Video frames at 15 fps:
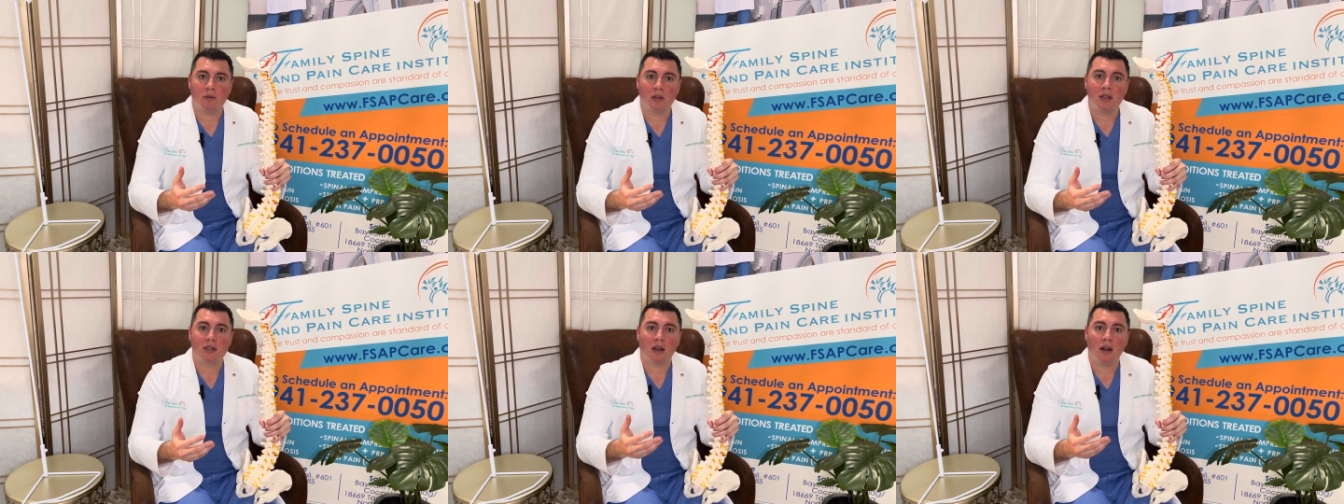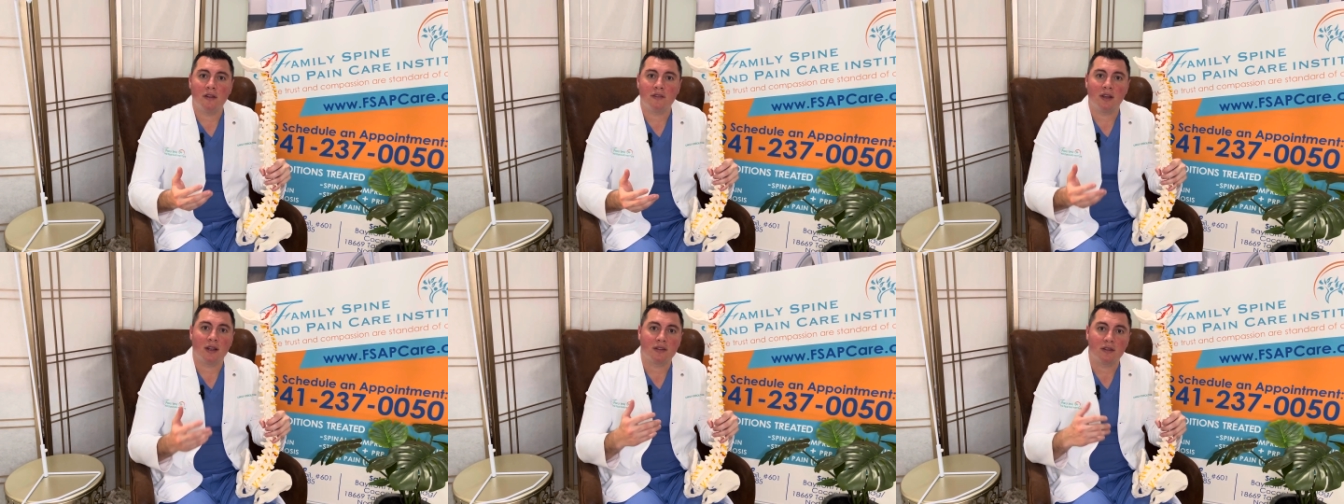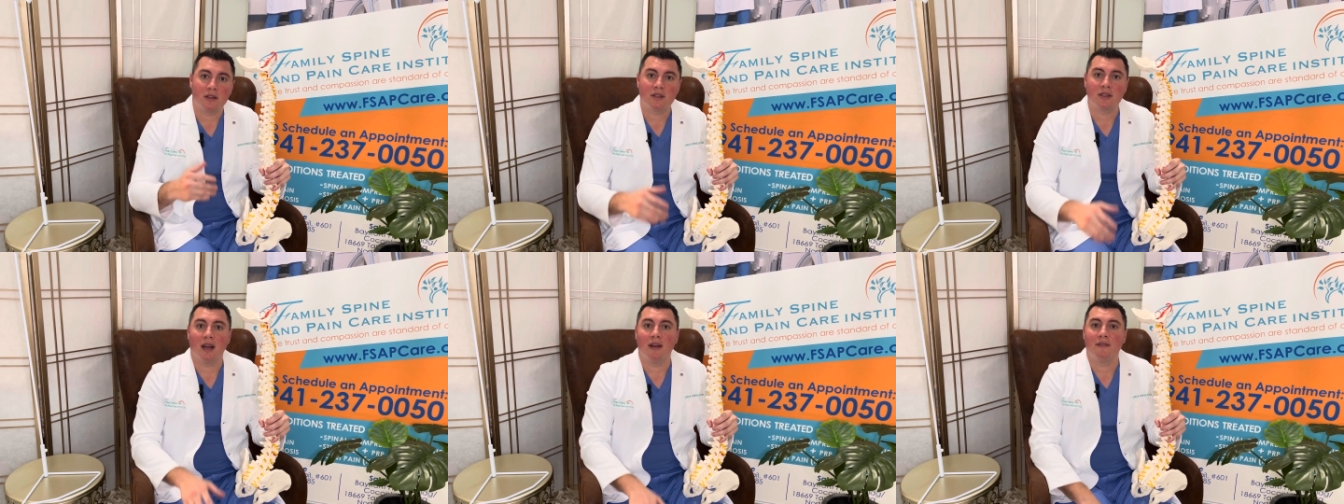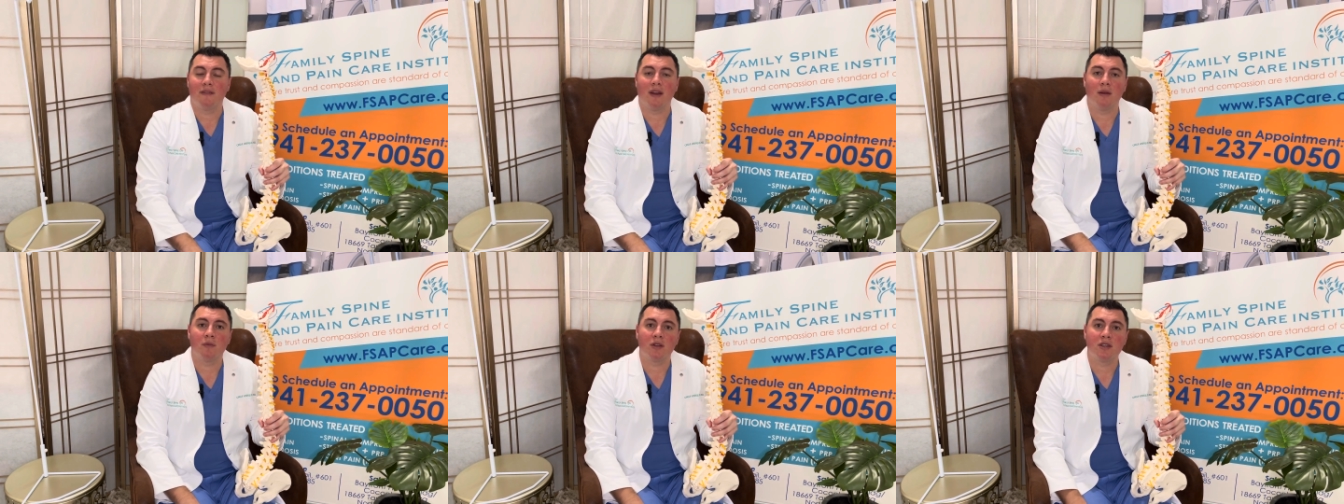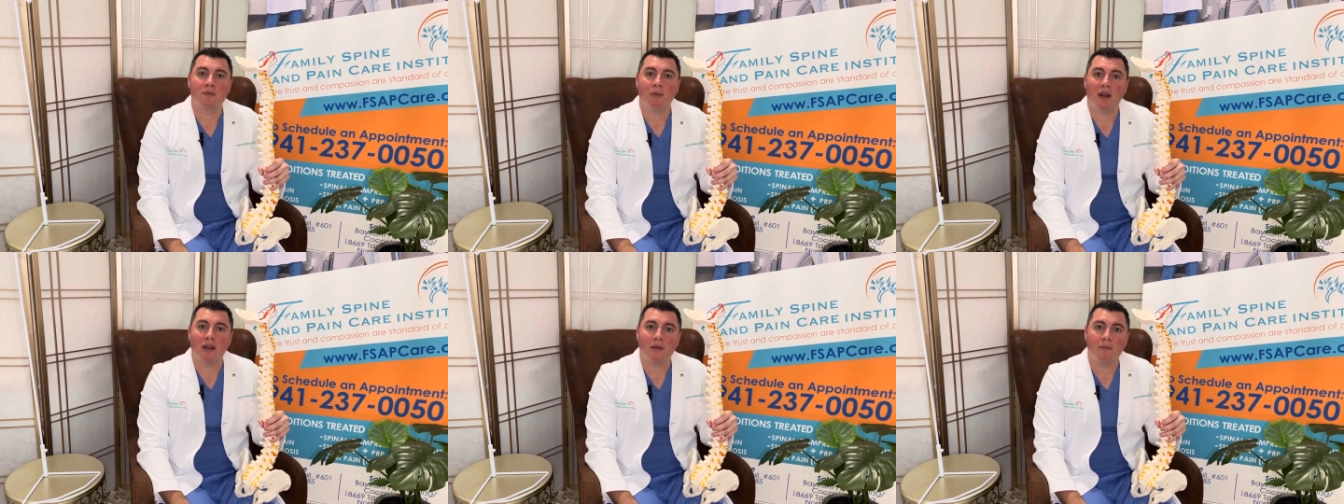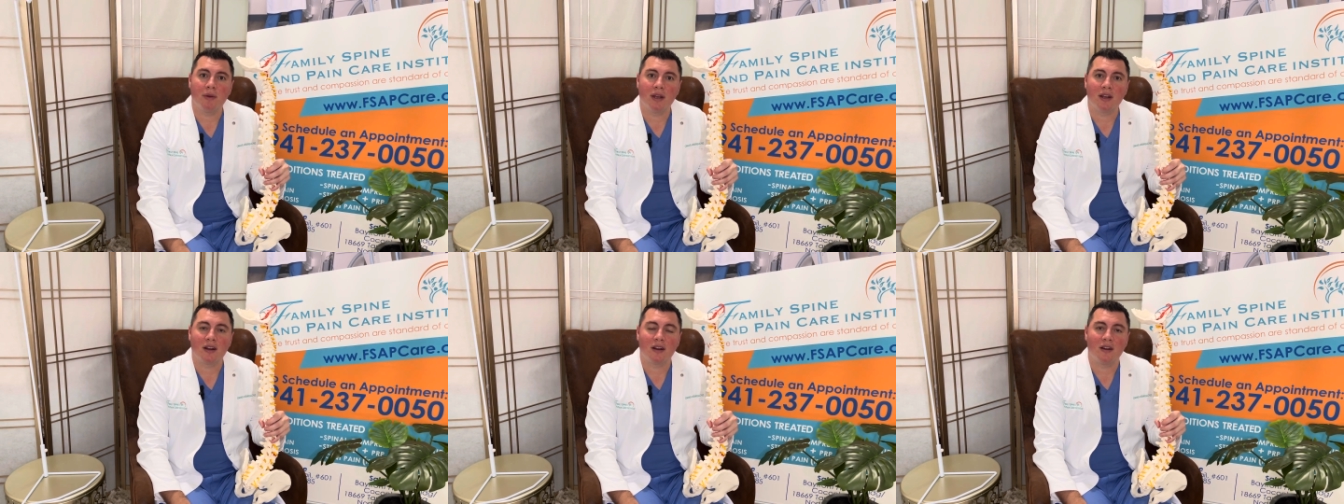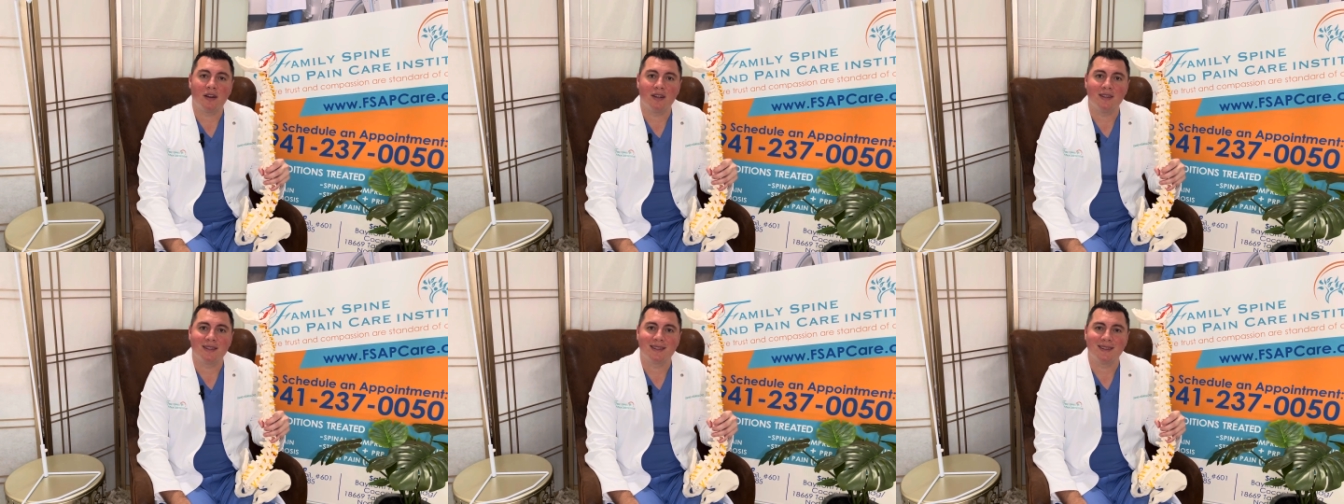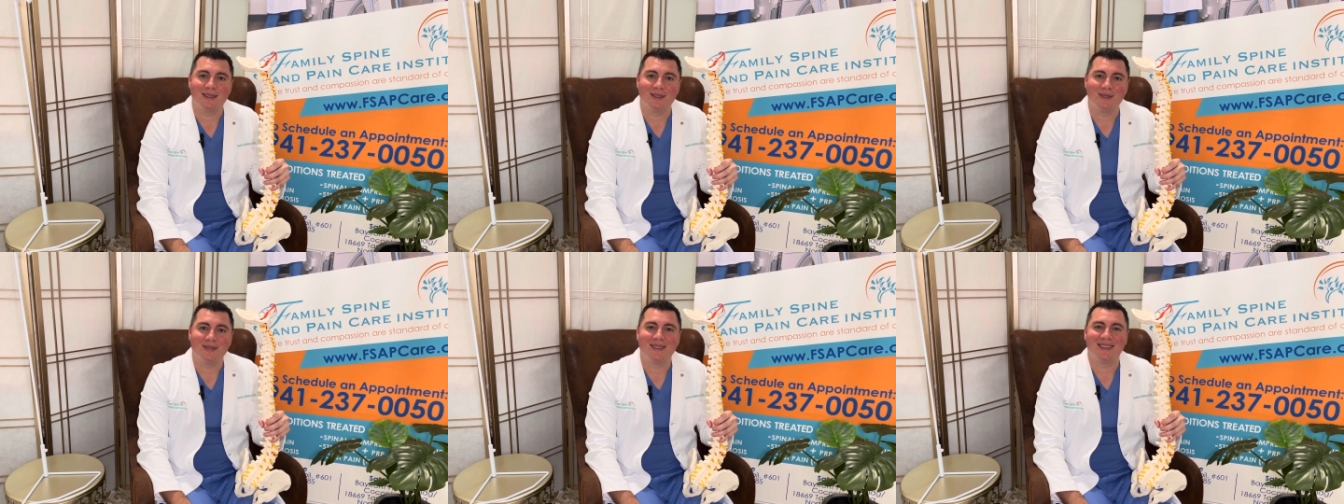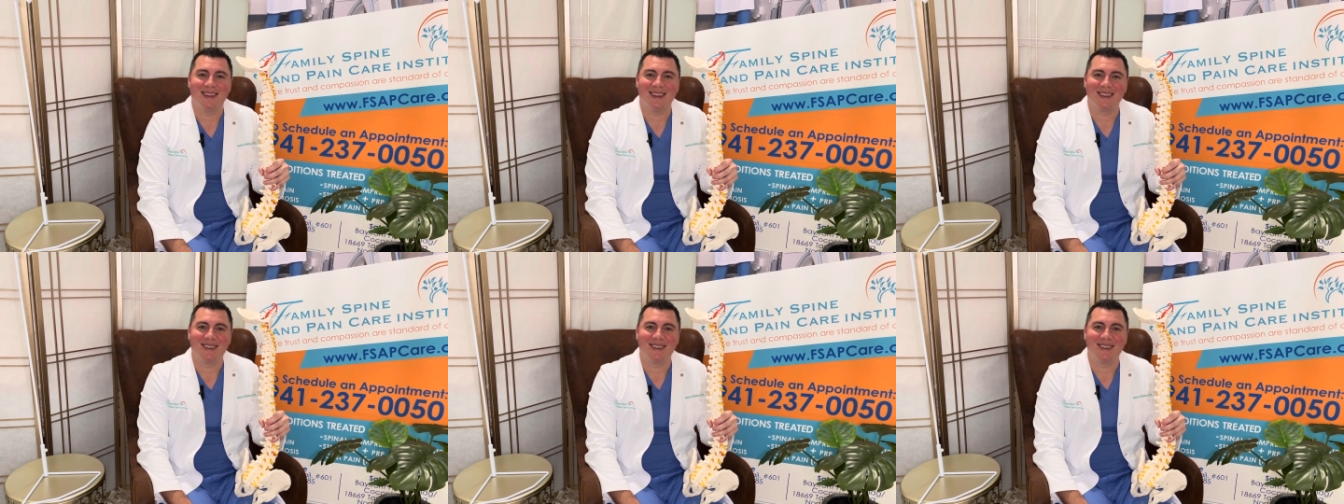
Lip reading: please contact us at Family Spine and Pain Care Institute. Thank you.